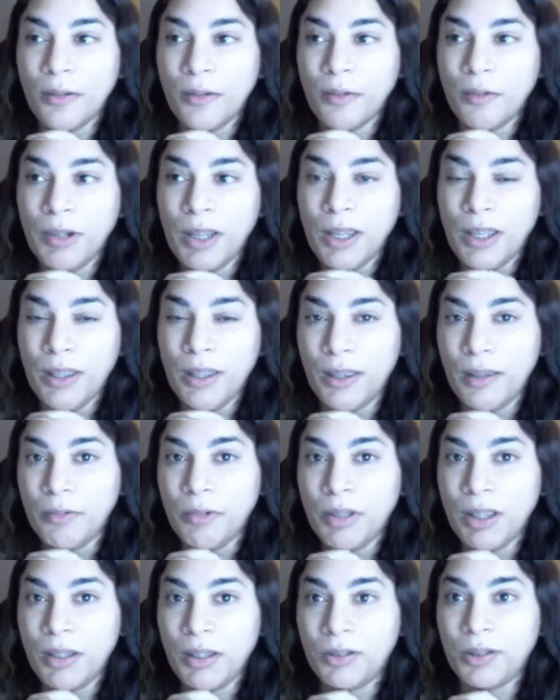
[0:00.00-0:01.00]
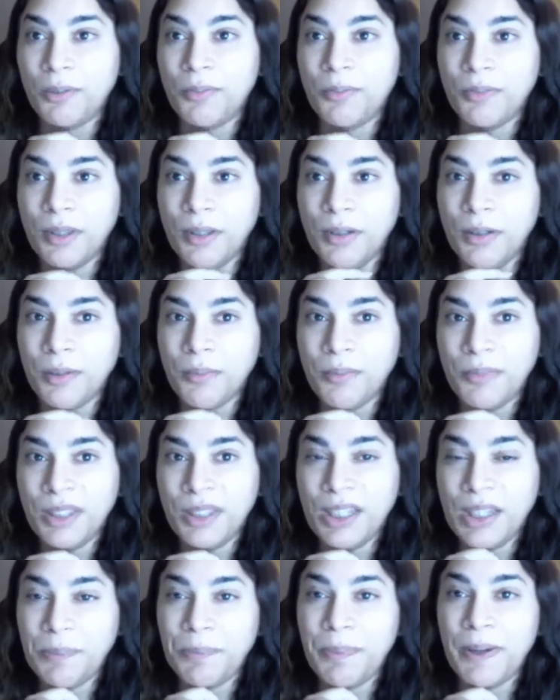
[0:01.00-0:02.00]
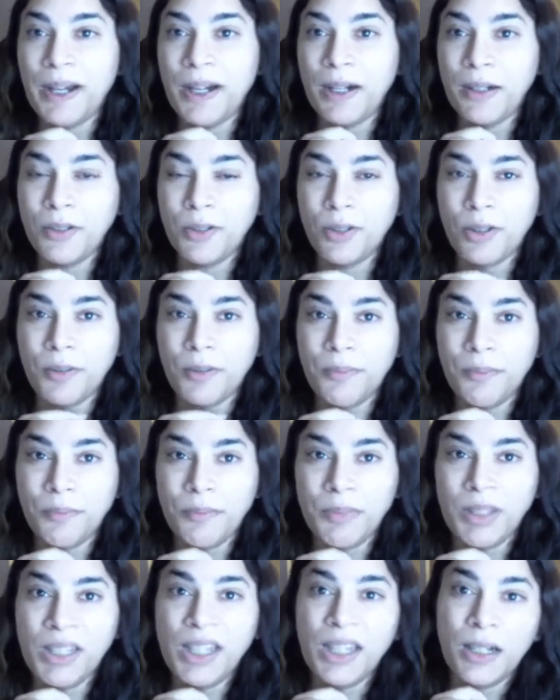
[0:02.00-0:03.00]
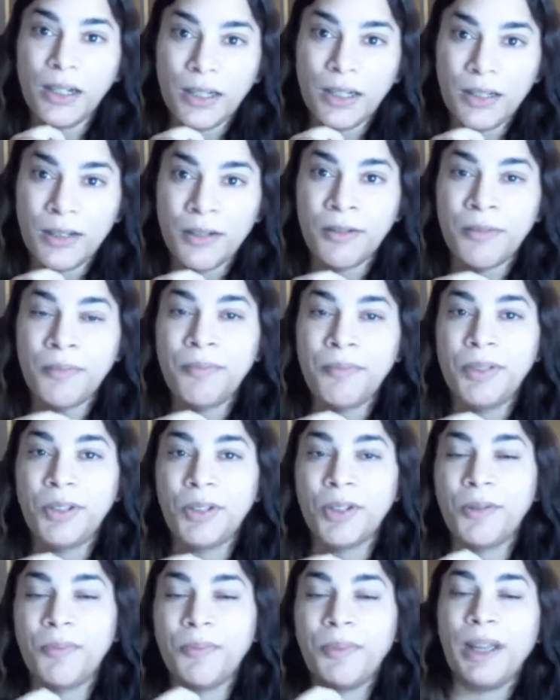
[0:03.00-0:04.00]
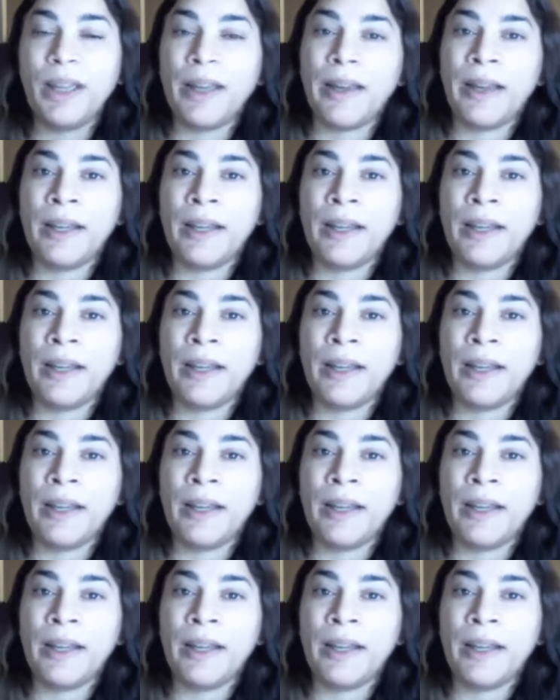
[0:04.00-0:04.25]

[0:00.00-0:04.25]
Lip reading: with some despair, some nihilism, some